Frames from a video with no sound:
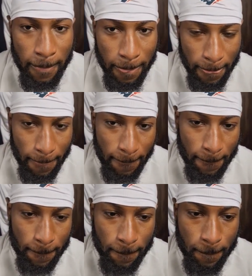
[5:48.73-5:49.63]
As he
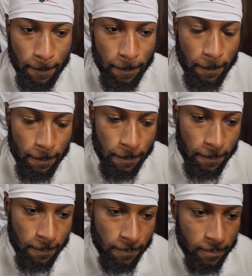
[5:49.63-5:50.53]
walked off the field toward
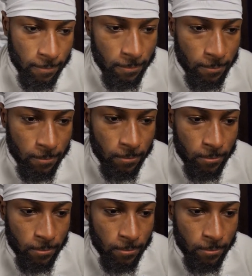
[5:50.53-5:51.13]
the sideline,